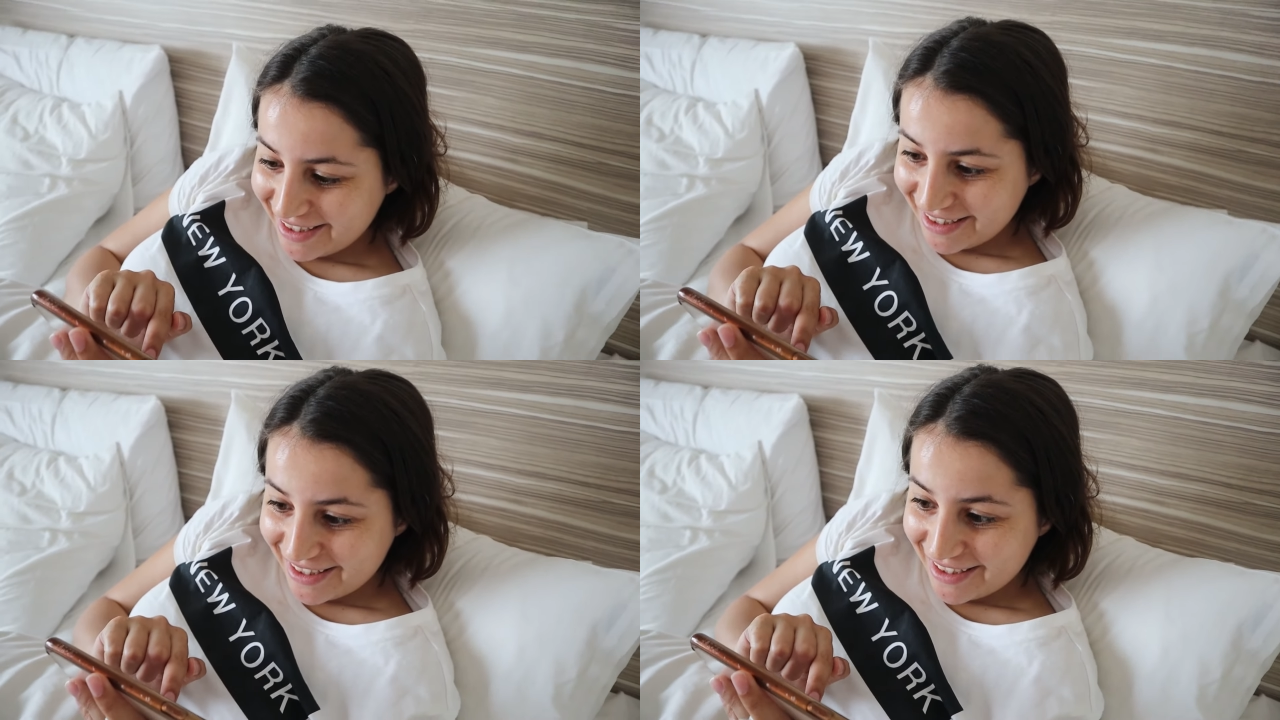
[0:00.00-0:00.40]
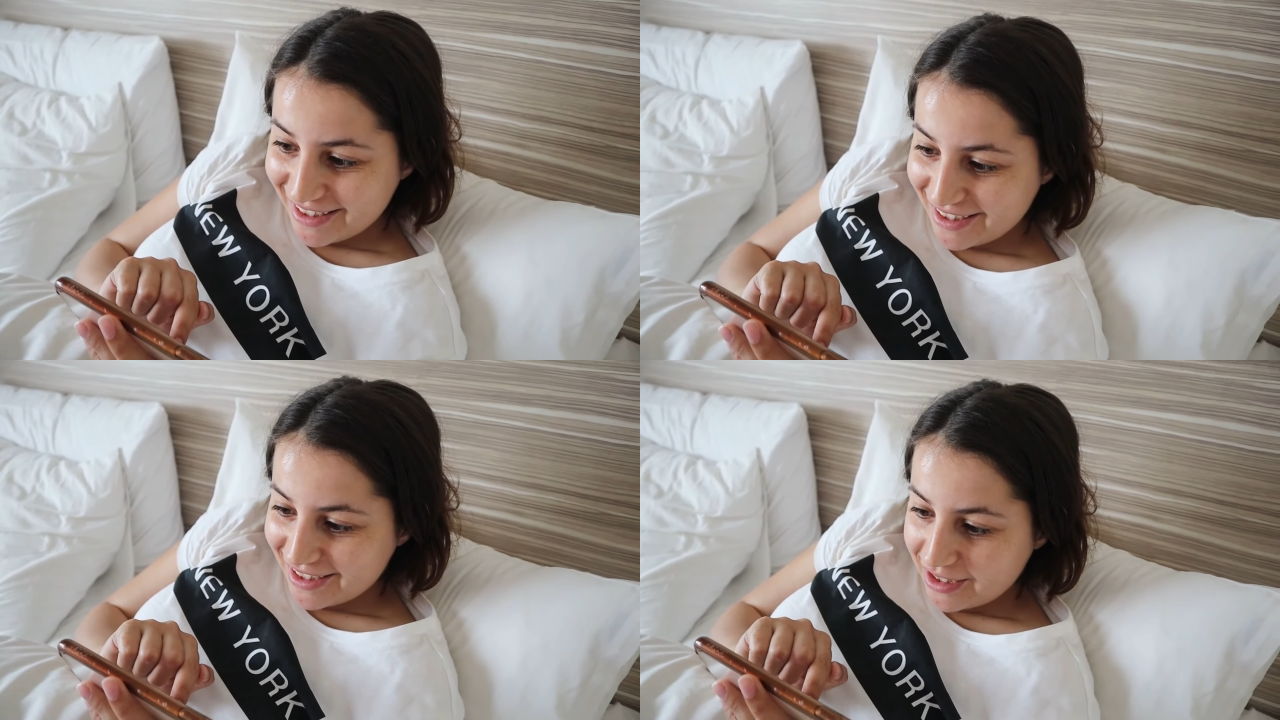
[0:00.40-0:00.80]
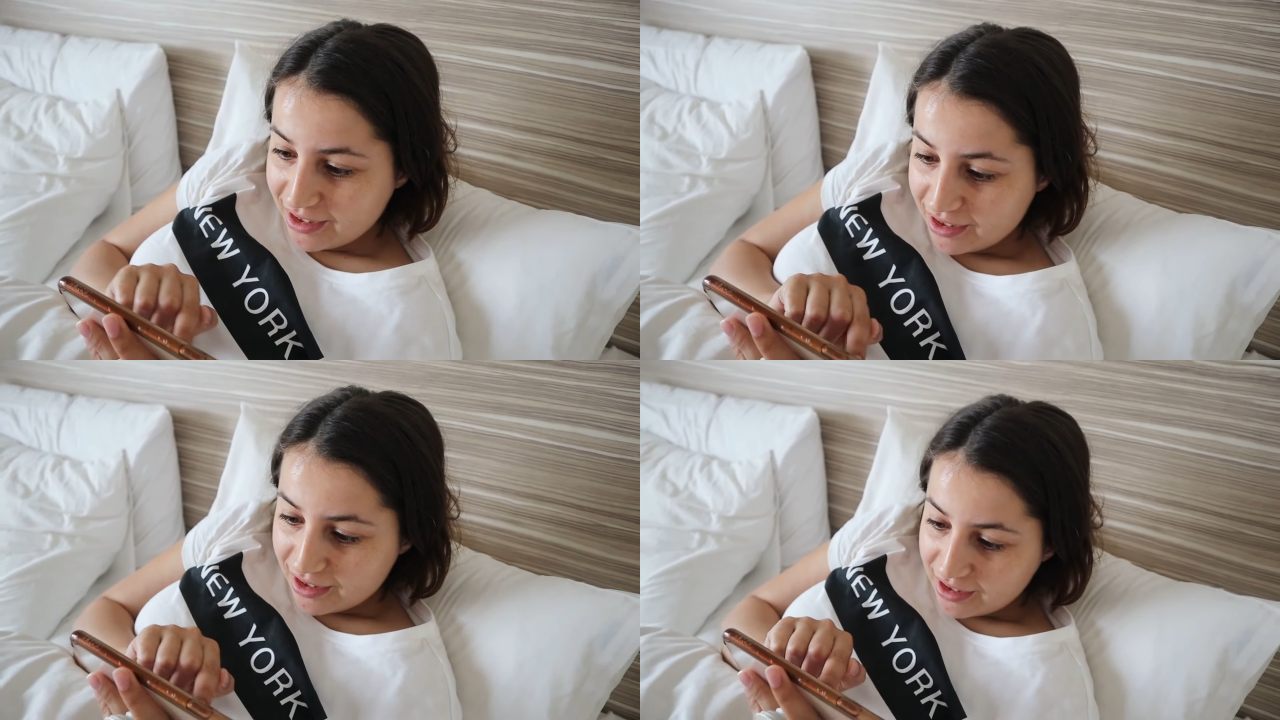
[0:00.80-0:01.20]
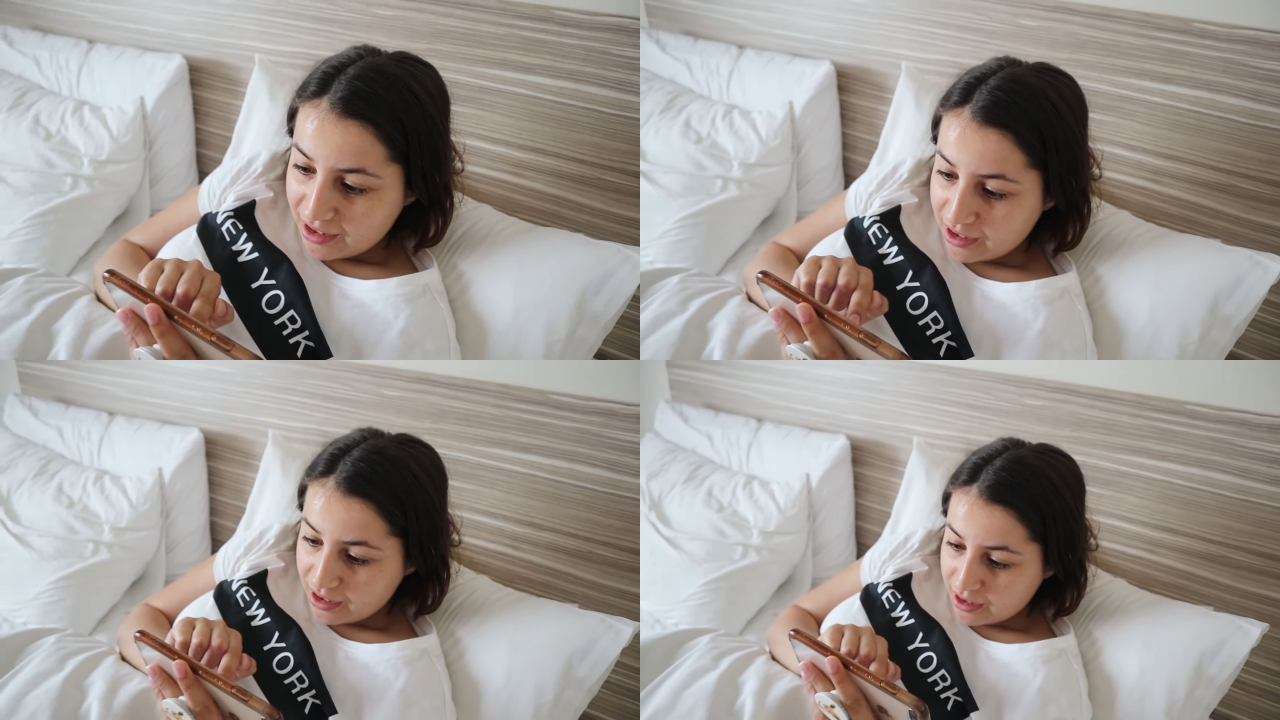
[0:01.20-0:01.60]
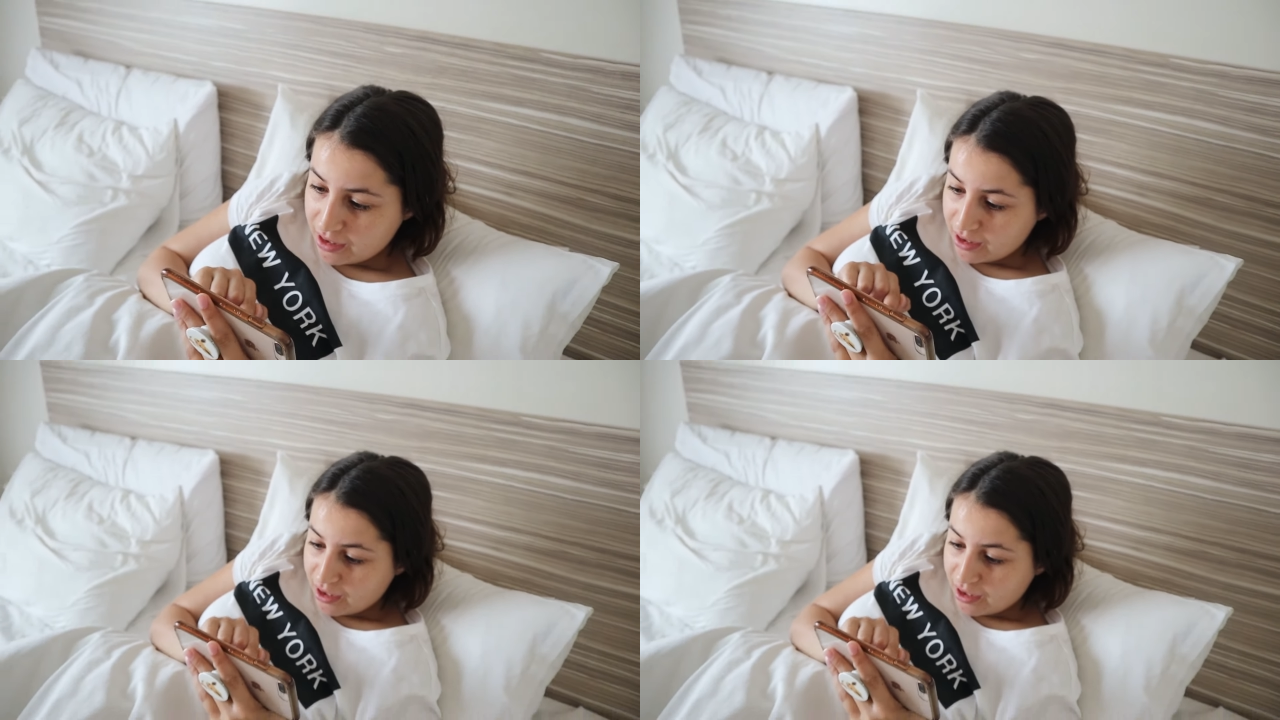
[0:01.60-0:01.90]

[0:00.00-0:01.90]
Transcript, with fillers: little burger game for hours.